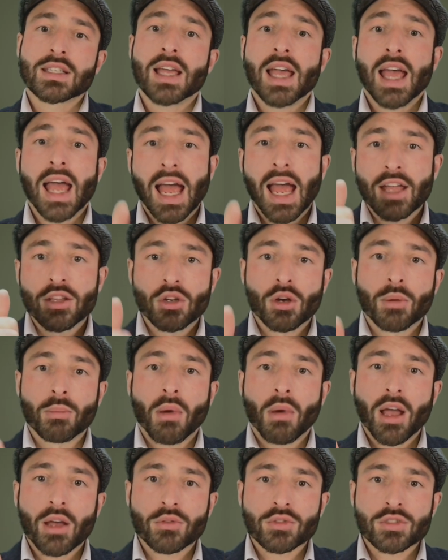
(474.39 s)
and your
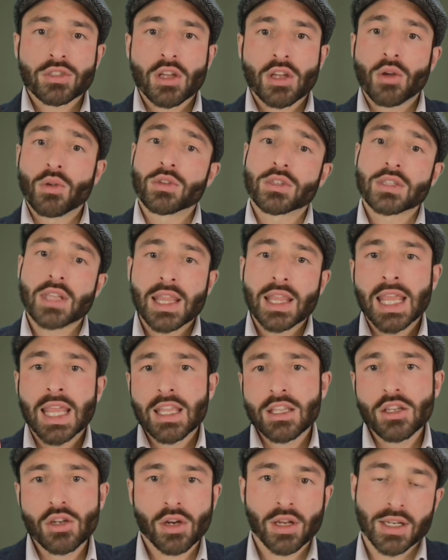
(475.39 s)
milestones, then you
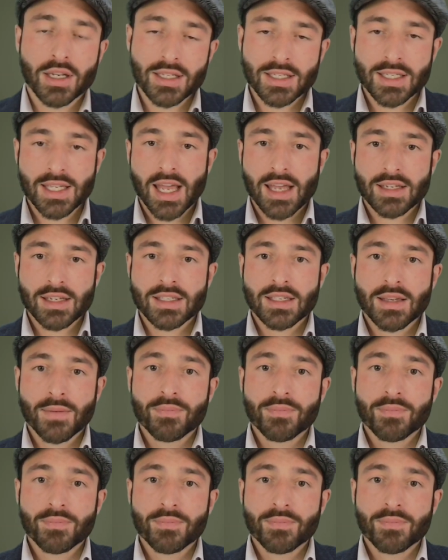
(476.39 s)
can assess